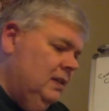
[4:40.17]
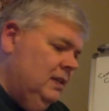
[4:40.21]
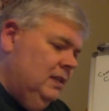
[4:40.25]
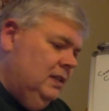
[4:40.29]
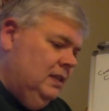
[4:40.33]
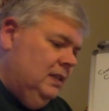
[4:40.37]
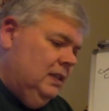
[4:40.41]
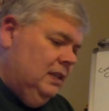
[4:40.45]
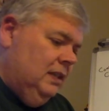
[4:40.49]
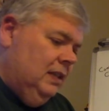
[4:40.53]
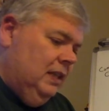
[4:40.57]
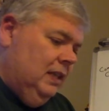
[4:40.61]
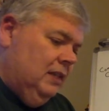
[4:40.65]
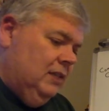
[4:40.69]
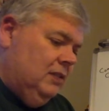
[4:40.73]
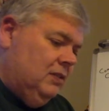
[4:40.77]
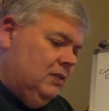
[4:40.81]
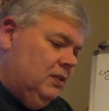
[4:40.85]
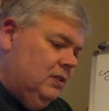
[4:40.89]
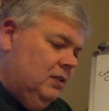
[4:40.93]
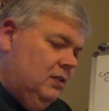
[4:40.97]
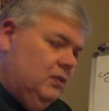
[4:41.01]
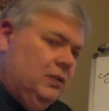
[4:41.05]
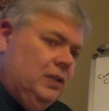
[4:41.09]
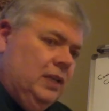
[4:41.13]
All right,
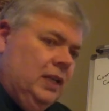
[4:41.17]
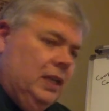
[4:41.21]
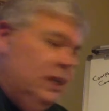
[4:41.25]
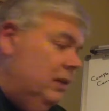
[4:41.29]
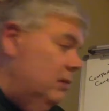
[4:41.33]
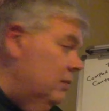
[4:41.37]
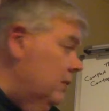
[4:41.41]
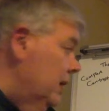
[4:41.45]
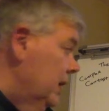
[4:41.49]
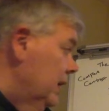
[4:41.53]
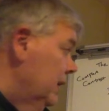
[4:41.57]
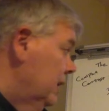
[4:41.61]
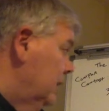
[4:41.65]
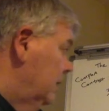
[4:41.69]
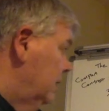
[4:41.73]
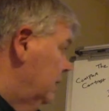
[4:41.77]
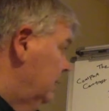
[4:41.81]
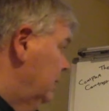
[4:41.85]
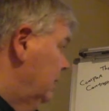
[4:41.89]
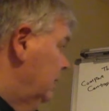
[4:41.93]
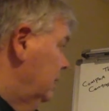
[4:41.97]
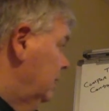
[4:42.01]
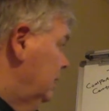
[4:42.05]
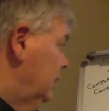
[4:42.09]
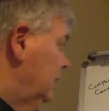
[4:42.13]
so anyway,
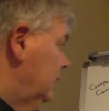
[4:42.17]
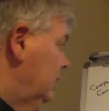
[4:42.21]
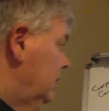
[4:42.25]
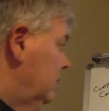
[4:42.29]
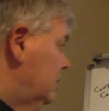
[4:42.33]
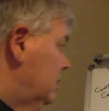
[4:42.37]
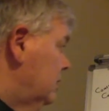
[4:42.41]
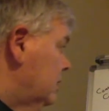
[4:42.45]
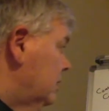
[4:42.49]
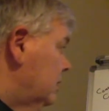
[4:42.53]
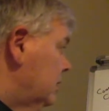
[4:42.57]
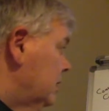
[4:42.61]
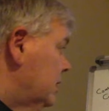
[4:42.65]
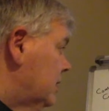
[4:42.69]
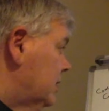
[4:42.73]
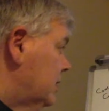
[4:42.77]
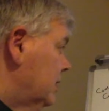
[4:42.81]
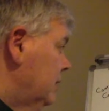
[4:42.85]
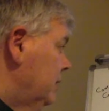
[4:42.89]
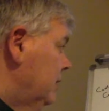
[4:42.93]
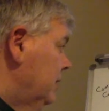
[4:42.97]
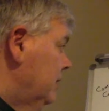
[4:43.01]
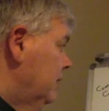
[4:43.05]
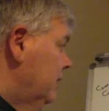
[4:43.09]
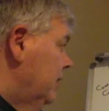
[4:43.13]
so it's going
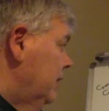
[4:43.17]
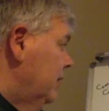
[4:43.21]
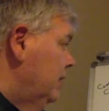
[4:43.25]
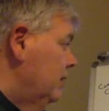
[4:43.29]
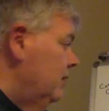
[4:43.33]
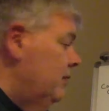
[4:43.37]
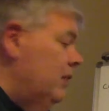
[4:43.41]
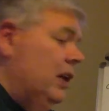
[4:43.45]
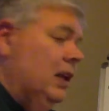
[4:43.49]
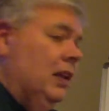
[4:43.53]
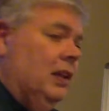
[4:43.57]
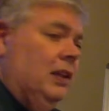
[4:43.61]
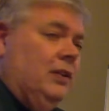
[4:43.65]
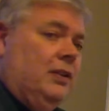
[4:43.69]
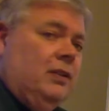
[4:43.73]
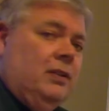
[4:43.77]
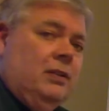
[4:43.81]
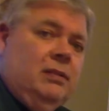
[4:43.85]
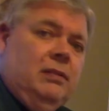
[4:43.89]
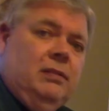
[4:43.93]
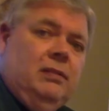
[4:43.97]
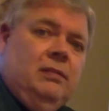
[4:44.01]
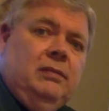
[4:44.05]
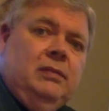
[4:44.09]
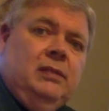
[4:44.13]
to be very volatile.
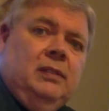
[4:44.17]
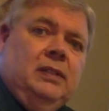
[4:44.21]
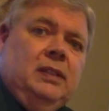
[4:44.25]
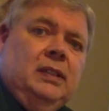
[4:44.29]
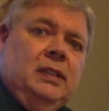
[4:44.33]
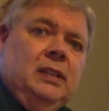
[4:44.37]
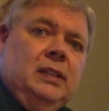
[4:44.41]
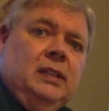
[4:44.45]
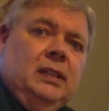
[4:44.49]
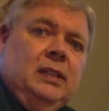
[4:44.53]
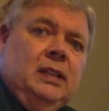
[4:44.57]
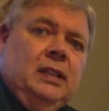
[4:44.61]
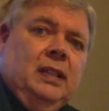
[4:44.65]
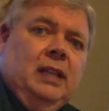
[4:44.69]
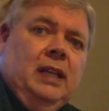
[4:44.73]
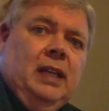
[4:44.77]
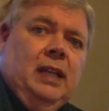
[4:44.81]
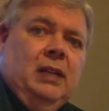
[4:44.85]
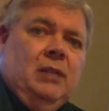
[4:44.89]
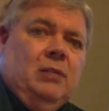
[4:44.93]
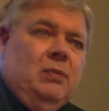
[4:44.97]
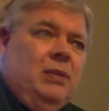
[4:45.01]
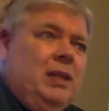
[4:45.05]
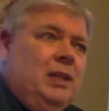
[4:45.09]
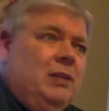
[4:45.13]

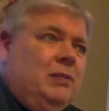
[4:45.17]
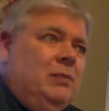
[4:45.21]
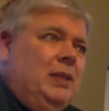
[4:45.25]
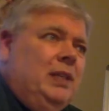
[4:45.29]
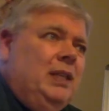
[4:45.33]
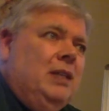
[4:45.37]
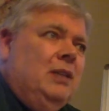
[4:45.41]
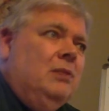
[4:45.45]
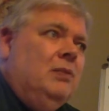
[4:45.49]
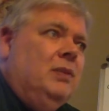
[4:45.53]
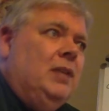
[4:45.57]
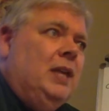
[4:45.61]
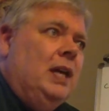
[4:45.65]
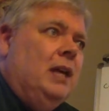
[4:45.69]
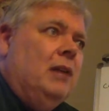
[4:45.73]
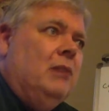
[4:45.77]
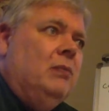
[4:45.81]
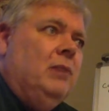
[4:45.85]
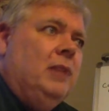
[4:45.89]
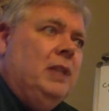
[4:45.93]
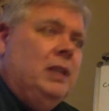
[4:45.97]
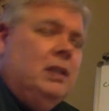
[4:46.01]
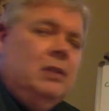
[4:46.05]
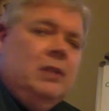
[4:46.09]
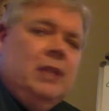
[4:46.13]
And we know that.
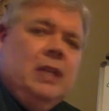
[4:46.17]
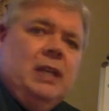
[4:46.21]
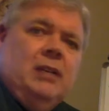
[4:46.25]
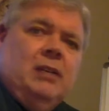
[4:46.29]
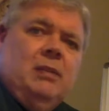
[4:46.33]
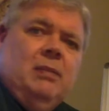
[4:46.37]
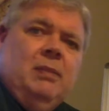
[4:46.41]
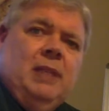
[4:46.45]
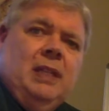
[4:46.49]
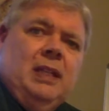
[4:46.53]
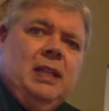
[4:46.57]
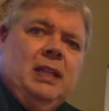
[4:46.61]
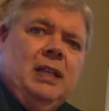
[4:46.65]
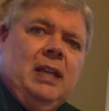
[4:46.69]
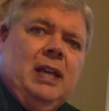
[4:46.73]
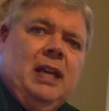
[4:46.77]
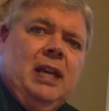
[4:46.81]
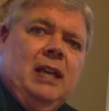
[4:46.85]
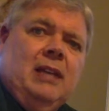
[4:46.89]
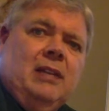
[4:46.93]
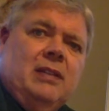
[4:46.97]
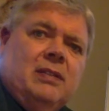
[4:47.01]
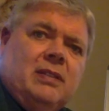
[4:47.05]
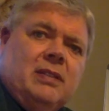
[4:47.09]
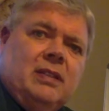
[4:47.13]
We know that to be the
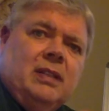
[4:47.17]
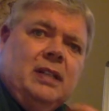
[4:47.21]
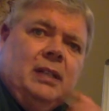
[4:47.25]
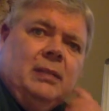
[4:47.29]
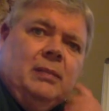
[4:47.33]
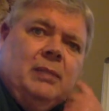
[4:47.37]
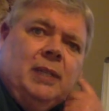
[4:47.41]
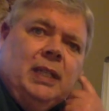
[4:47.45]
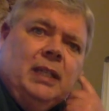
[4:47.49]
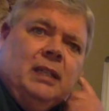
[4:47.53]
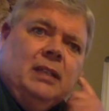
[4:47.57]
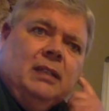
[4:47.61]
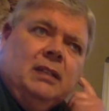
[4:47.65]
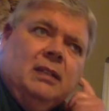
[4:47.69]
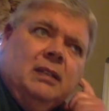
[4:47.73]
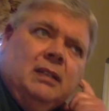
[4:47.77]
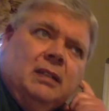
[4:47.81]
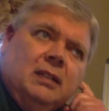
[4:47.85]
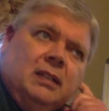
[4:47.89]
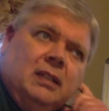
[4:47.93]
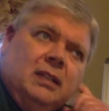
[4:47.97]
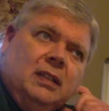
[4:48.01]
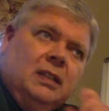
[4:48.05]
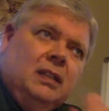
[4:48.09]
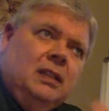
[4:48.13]
case. I mean,
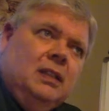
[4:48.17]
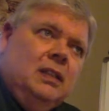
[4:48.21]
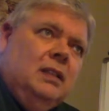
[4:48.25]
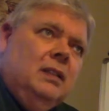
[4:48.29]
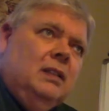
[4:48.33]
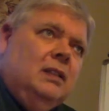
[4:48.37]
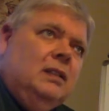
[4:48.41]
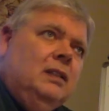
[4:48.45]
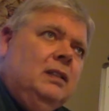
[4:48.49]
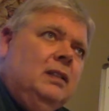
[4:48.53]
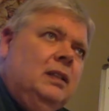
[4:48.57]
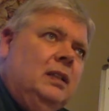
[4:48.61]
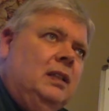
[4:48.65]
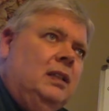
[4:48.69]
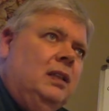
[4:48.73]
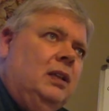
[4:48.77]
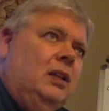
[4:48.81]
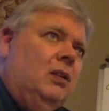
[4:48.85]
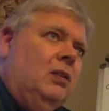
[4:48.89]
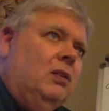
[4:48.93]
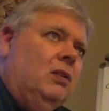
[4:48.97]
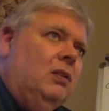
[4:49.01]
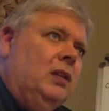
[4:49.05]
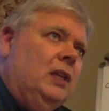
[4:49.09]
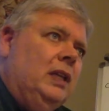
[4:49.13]
in the
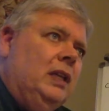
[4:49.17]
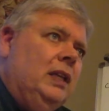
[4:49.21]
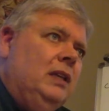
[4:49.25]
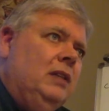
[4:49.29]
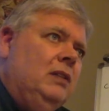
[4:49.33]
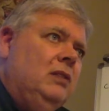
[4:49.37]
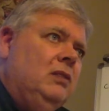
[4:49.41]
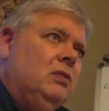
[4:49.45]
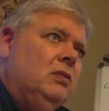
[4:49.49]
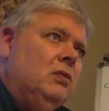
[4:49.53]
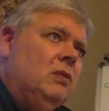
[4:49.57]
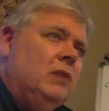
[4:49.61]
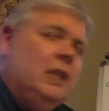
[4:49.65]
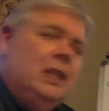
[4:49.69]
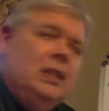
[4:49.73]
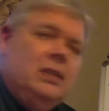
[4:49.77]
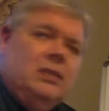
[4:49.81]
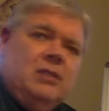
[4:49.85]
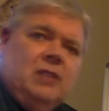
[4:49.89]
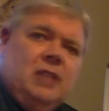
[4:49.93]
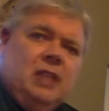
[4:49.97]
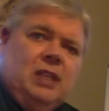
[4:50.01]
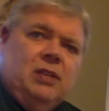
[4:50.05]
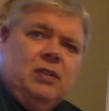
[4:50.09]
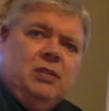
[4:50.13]
early 20th
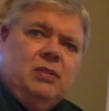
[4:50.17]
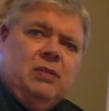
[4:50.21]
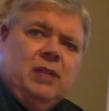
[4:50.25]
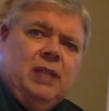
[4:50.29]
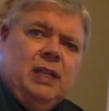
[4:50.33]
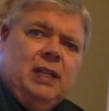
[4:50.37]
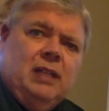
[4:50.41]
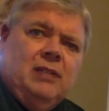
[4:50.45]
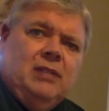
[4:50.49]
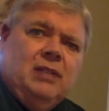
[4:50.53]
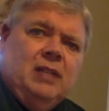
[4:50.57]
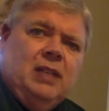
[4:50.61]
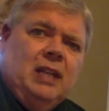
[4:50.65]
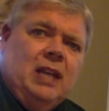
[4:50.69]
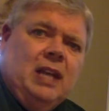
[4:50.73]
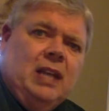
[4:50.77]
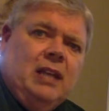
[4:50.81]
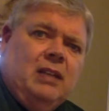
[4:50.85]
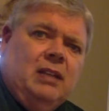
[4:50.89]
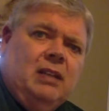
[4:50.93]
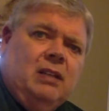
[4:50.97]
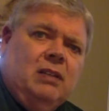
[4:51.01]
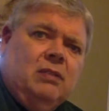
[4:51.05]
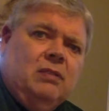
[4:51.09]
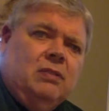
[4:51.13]
century, I'd say
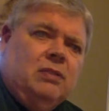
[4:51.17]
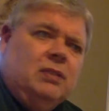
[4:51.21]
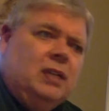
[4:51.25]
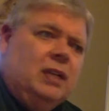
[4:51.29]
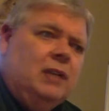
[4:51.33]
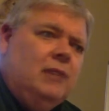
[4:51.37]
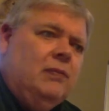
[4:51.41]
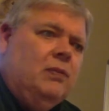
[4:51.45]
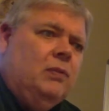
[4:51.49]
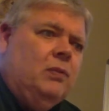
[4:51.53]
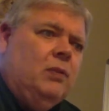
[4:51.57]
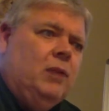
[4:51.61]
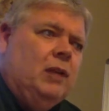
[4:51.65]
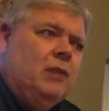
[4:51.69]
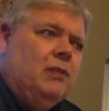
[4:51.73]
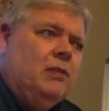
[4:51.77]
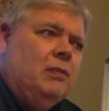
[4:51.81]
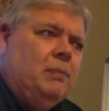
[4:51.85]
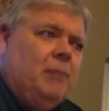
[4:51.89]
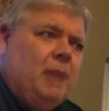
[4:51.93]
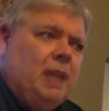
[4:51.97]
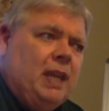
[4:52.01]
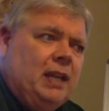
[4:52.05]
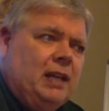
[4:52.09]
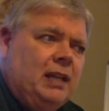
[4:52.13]
1907, we have a
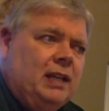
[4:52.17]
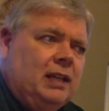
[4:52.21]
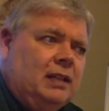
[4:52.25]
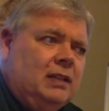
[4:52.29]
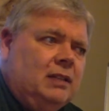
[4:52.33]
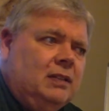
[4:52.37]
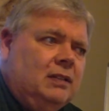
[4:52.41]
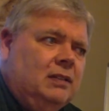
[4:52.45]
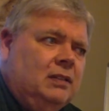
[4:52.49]
panic.